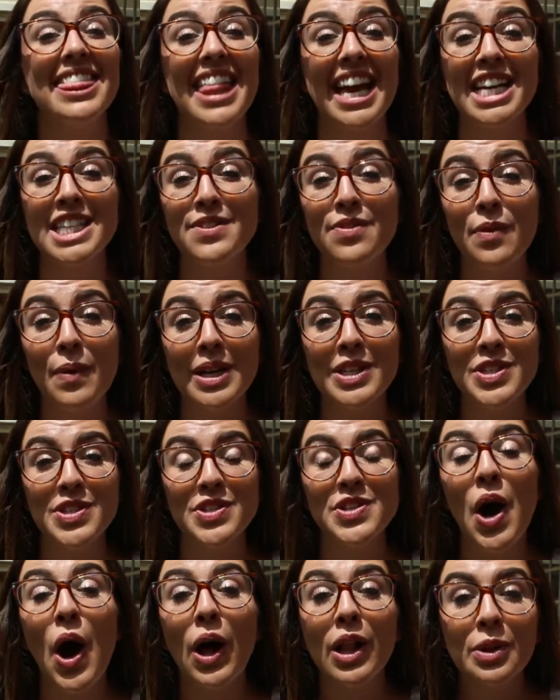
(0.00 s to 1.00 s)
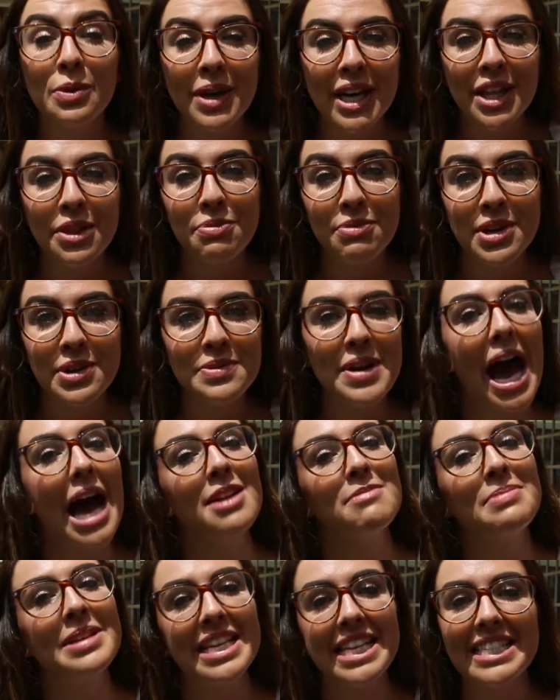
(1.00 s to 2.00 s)
Thanks for watching all the way through
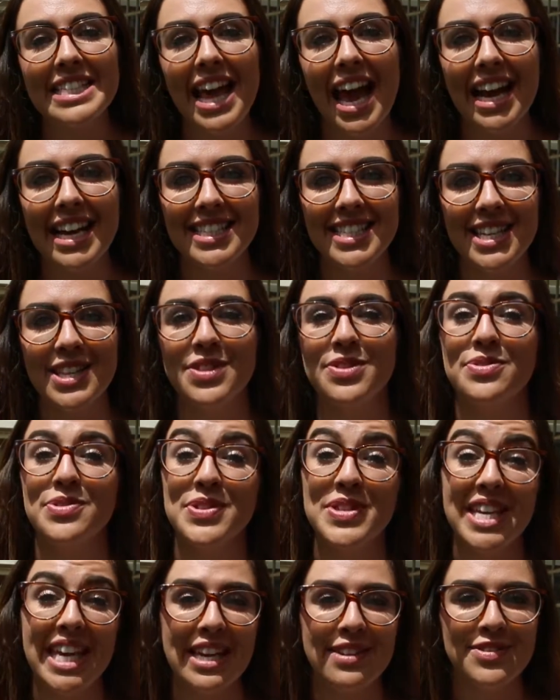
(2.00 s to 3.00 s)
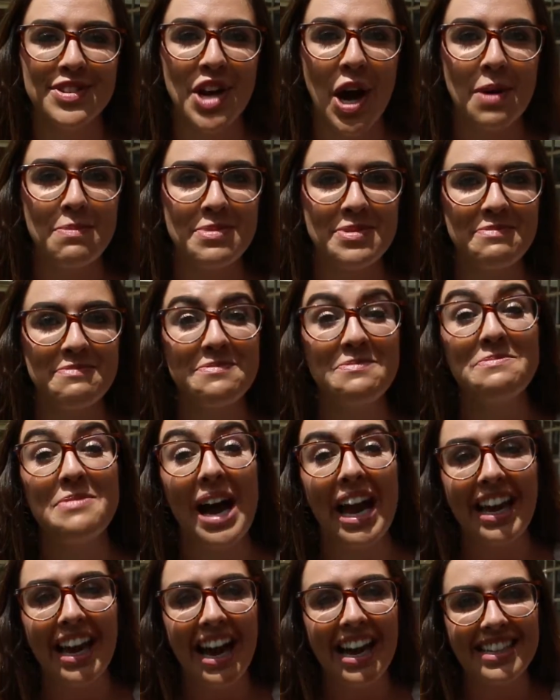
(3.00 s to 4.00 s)
and please exit through the gift shop.
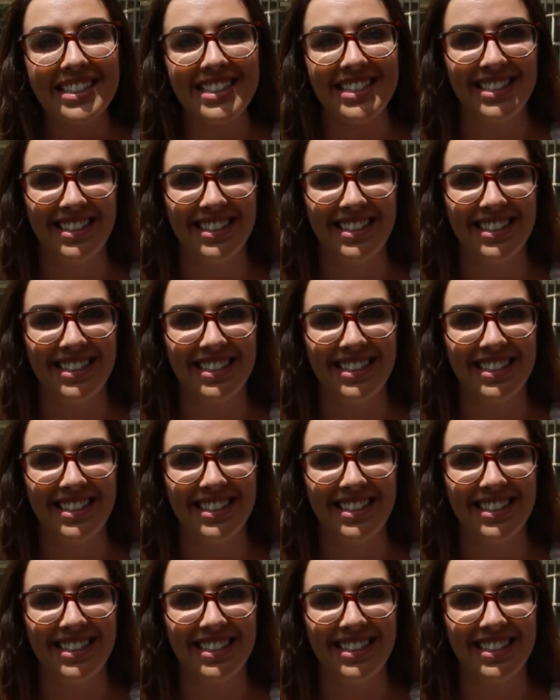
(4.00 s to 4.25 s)
Bye guys.